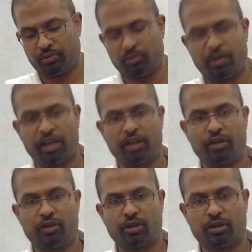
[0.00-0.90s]
magnet
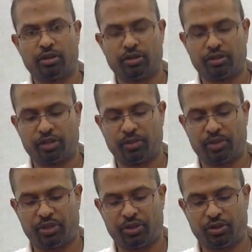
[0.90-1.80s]
torques, a
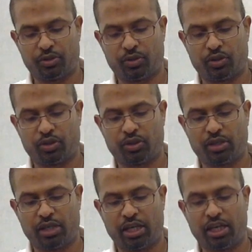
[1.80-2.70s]
separation switch,
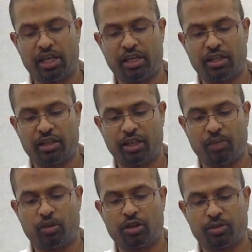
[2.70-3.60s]
and a
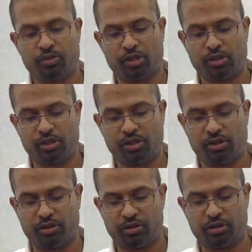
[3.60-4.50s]
bottom sum sensor.